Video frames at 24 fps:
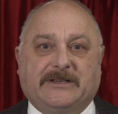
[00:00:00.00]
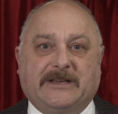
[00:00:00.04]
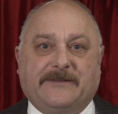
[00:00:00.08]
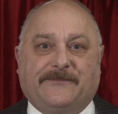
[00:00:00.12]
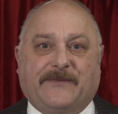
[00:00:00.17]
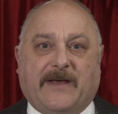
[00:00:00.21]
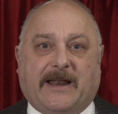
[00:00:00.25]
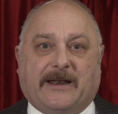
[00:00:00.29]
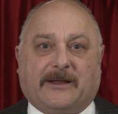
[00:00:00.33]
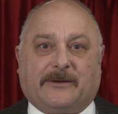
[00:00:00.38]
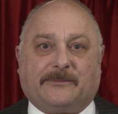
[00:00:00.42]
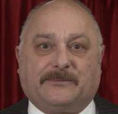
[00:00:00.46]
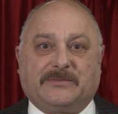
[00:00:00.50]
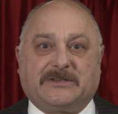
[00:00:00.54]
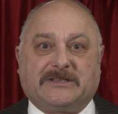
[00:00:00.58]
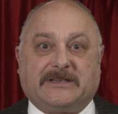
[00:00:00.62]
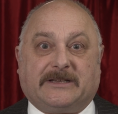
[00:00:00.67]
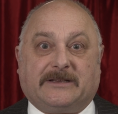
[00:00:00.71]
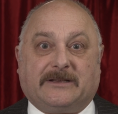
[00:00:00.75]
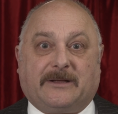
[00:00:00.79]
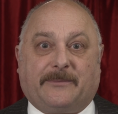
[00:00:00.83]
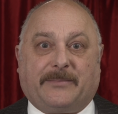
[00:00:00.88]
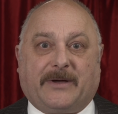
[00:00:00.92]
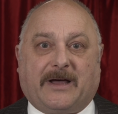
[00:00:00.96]
develops
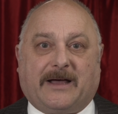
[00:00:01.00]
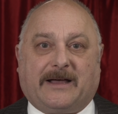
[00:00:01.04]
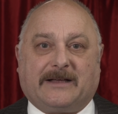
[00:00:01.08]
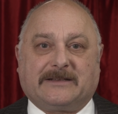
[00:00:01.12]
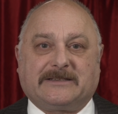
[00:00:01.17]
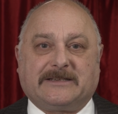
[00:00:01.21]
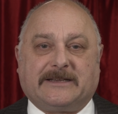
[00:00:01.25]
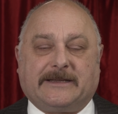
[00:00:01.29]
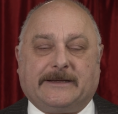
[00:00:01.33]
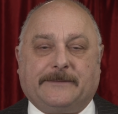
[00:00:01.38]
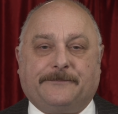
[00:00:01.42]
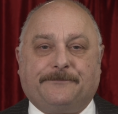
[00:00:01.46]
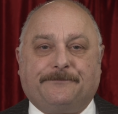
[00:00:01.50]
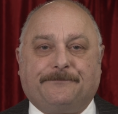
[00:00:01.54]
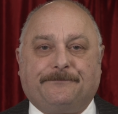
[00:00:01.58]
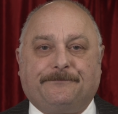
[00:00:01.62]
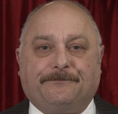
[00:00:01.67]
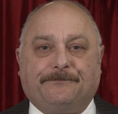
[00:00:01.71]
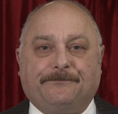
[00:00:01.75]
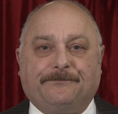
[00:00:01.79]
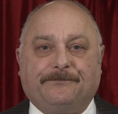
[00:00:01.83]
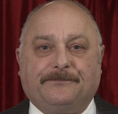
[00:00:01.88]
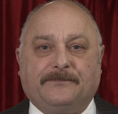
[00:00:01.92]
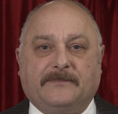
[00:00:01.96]
in the party.
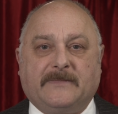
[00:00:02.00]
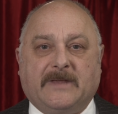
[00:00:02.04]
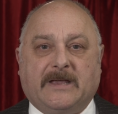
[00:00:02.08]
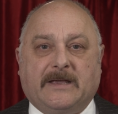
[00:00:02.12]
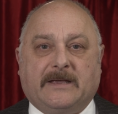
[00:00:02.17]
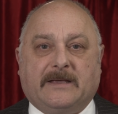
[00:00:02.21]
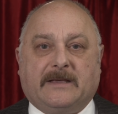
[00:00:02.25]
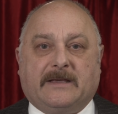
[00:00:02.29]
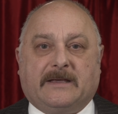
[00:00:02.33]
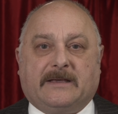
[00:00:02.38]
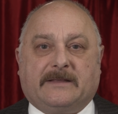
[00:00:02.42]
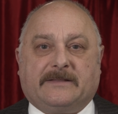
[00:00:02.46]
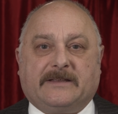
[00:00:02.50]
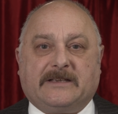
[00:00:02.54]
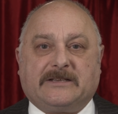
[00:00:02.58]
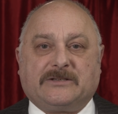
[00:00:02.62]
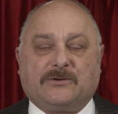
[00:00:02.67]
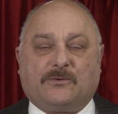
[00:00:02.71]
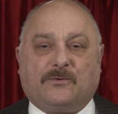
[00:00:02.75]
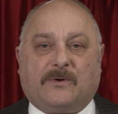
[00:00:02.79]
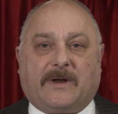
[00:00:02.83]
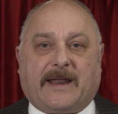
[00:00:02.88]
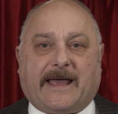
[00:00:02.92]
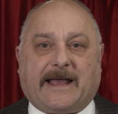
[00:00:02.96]
This
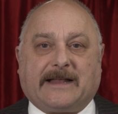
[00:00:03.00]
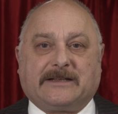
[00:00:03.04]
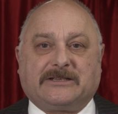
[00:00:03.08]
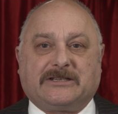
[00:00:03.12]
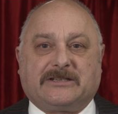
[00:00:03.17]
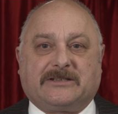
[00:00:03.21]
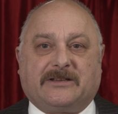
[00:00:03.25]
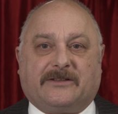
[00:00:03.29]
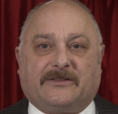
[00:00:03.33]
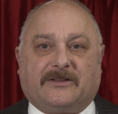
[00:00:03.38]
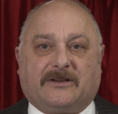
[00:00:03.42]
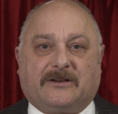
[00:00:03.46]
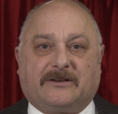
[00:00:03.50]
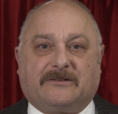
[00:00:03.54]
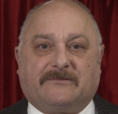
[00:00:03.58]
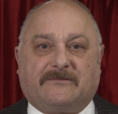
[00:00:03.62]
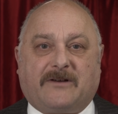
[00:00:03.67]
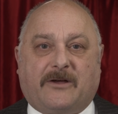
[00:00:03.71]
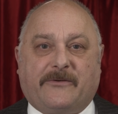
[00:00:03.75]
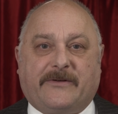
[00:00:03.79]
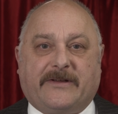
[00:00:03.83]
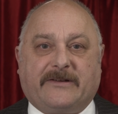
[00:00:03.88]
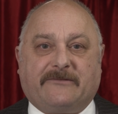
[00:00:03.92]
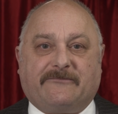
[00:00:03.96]
all adds to the
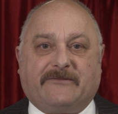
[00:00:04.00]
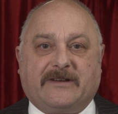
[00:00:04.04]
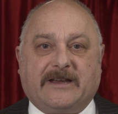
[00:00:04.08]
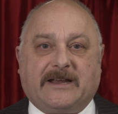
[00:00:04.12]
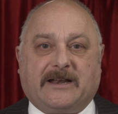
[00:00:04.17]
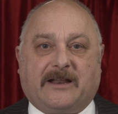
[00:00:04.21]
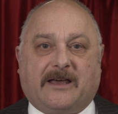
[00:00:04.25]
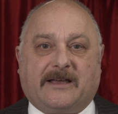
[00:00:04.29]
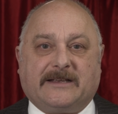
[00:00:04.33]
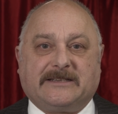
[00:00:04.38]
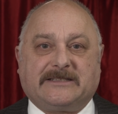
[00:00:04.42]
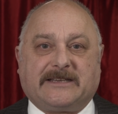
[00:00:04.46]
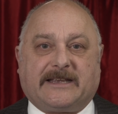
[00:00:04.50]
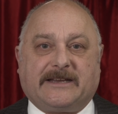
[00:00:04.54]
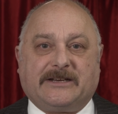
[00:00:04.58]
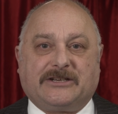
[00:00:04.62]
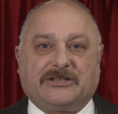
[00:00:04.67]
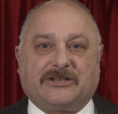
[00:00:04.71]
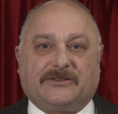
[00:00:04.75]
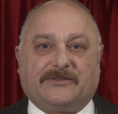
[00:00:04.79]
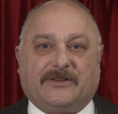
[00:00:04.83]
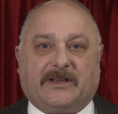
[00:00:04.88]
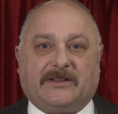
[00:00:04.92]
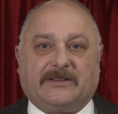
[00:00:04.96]
growing
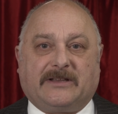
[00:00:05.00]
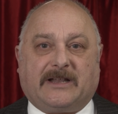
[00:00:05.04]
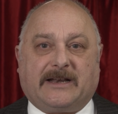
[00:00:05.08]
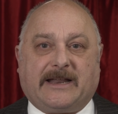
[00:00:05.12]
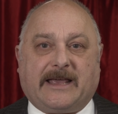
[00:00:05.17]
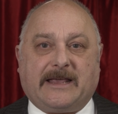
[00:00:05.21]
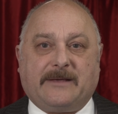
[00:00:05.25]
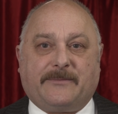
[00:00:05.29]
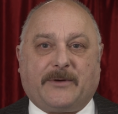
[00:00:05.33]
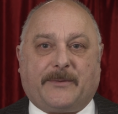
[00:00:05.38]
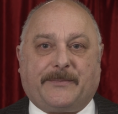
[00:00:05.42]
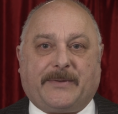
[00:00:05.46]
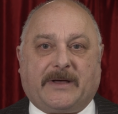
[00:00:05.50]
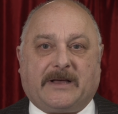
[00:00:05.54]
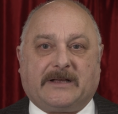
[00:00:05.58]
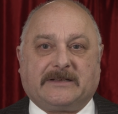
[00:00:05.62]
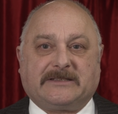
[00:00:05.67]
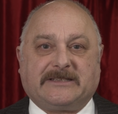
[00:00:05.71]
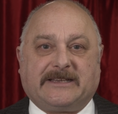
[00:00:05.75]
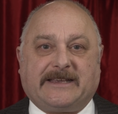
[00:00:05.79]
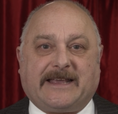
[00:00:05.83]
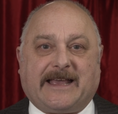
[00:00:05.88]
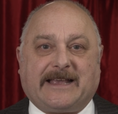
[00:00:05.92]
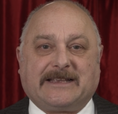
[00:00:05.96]
realisation that the Labour
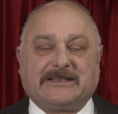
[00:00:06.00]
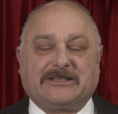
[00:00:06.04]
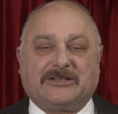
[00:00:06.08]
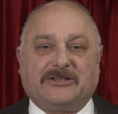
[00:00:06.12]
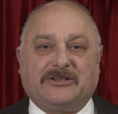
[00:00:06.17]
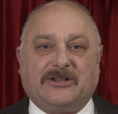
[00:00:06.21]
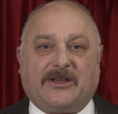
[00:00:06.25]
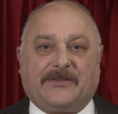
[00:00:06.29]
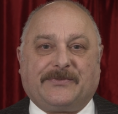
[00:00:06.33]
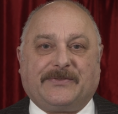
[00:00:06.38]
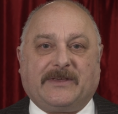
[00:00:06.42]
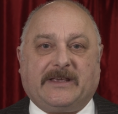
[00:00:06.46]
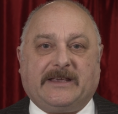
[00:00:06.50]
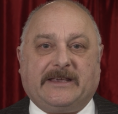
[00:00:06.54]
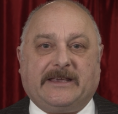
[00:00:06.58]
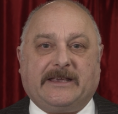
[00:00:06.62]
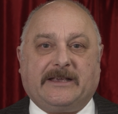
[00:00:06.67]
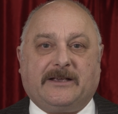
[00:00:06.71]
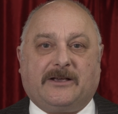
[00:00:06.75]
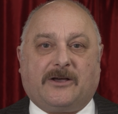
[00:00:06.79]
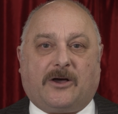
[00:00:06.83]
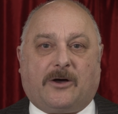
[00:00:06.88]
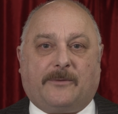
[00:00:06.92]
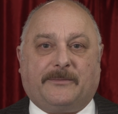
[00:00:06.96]
Party has nothing
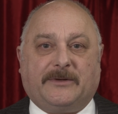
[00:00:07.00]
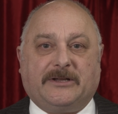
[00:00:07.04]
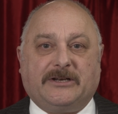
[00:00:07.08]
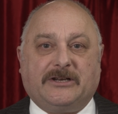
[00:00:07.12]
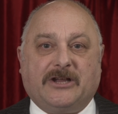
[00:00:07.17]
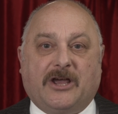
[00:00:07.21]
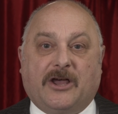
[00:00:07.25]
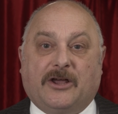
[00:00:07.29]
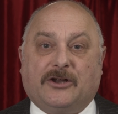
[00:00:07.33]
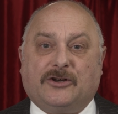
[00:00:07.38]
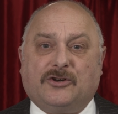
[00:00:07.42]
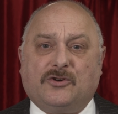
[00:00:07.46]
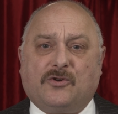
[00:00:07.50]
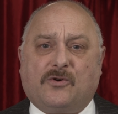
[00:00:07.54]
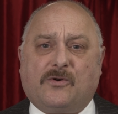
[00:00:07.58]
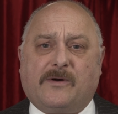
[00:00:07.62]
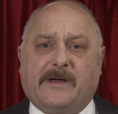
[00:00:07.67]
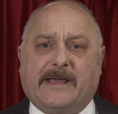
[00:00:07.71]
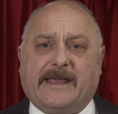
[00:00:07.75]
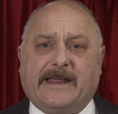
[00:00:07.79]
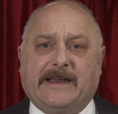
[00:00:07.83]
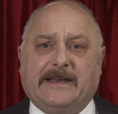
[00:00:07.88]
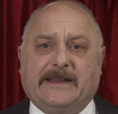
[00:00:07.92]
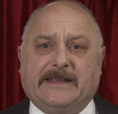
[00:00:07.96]
in common
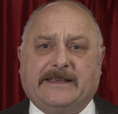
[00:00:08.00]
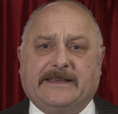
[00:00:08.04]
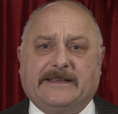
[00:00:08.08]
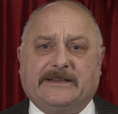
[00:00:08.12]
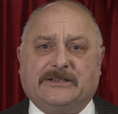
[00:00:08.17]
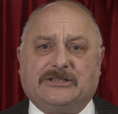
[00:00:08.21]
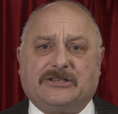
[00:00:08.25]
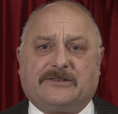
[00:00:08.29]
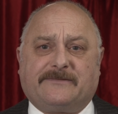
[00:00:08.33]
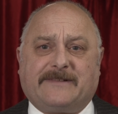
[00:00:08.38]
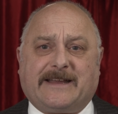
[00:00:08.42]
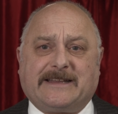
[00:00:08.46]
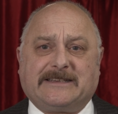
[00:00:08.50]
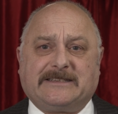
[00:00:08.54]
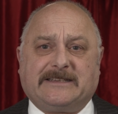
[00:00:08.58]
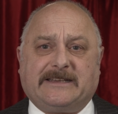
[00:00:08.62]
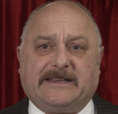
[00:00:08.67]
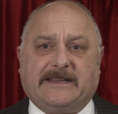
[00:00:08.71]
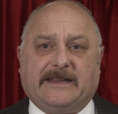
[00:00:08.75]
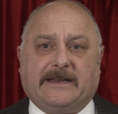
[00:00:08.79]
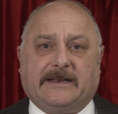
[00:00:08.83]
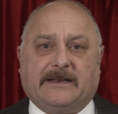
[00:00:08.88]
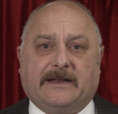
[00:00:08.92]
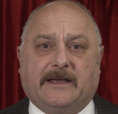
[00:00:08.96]
nor any interest
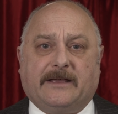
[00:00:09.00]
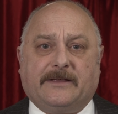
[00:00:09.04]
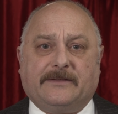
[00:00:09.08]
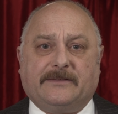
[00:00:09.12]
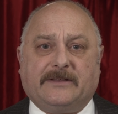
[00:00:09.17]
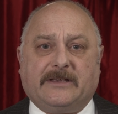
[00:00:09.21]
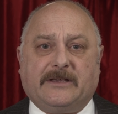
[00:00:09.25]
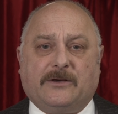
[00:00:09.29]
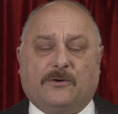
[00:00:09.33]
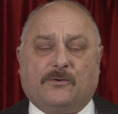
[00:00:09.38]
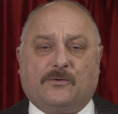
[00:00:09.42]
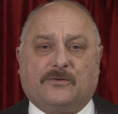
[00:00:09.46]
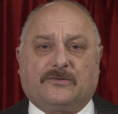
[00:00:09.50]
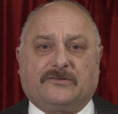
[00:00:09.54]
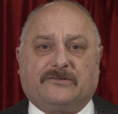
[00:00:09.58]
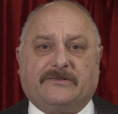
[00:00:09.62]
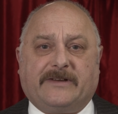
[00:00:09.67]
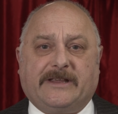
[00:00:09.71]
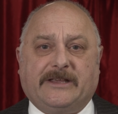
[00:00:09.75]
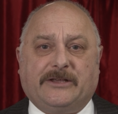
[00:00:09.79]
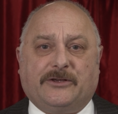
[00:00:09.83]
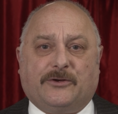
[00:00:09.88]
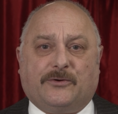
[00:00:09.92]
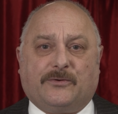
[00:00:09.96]
in the
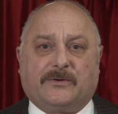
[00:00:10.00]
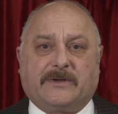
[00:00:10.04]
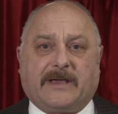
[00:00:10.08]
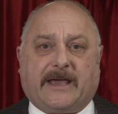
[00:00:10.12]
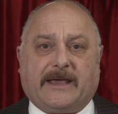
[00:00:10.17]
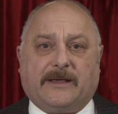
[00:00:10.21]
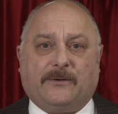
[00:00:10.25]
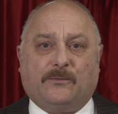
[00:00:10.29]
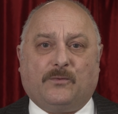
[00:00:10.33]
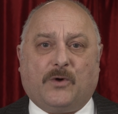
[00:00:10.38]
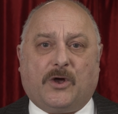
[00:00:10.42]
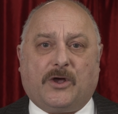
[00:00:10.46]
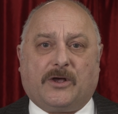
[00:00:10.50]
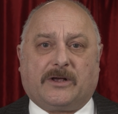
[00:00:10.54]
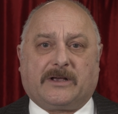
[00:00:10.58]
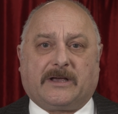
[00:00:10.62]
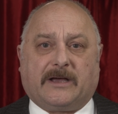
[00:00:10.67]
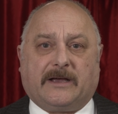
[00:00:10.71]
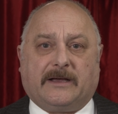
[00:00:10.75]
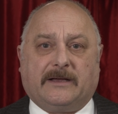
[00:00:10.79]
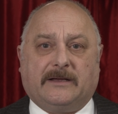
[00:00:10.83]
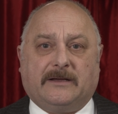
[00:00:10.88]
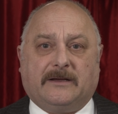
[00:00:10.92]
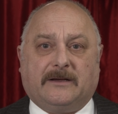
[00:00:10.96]
ordinary UK
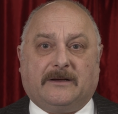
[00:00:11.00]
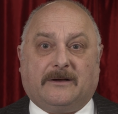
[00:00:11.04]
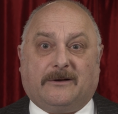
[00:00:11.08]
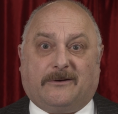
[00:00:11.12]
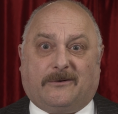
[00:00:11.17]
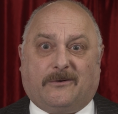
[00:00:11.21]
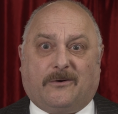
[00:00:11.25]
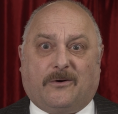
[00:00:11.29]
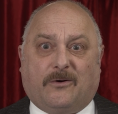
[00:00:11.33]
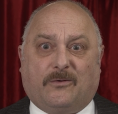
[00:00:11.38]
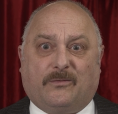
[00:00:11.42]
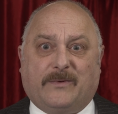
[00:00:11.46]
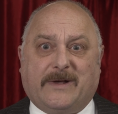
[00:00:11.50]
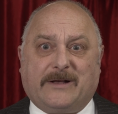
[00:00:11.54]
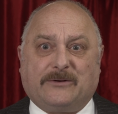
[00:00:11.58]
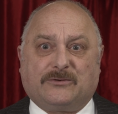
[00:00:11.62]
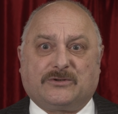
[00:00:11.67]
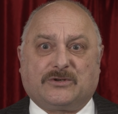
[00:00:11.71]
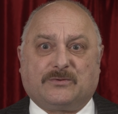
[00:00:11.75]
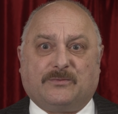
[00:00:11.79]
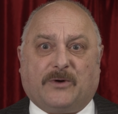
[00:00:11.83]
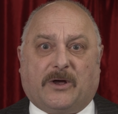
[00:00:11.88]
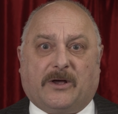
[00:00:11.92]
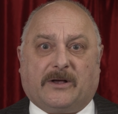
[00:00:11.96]
worker, or
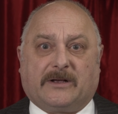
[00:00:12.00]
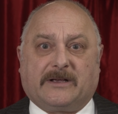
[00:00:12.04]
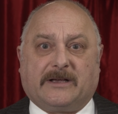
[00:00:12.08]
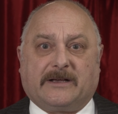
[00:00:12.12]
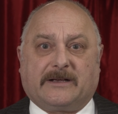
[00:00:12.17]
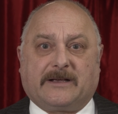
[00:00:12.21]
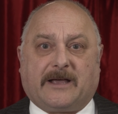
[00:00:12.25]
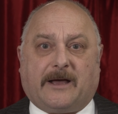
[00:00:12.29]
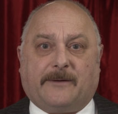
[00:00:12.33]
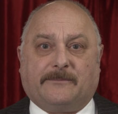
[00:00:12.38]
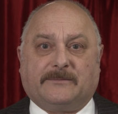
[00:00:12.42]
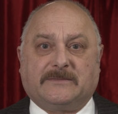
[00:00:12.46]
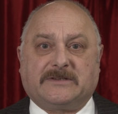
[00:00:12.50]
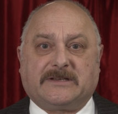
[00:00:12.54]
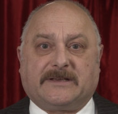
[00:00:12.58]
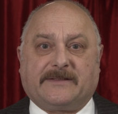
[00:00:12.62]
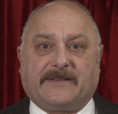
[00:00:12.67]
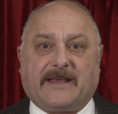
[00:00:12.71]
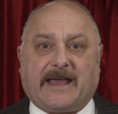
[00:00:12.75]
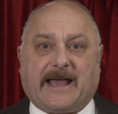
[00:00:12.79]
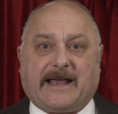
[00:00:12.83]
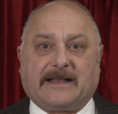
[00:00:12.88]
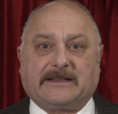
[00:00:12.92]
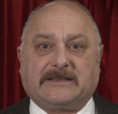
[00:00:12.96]
Welsh worker come to
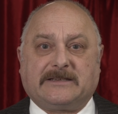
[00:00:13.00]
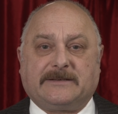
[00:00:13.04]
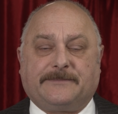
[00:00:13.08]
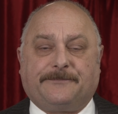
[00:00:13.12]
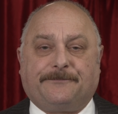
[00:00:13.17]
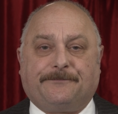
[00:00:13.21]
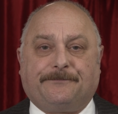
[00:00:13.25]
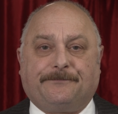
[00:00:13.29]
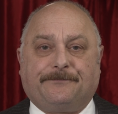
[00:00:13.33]
that.